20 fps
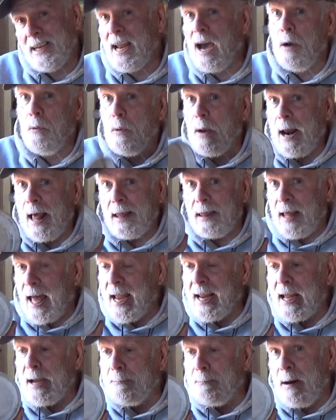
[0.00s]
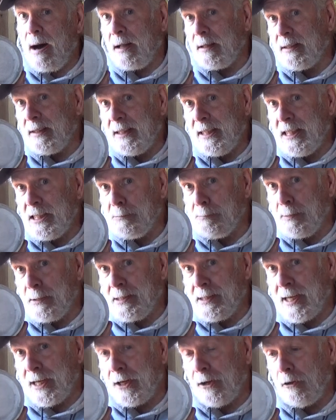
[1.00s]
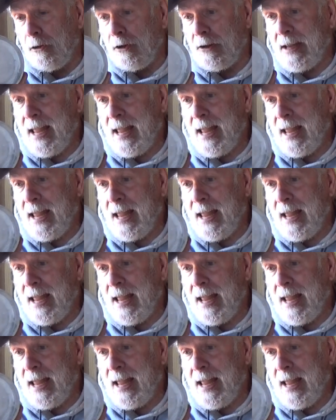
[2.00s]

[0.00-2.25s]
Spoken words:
Now, what I like about these particular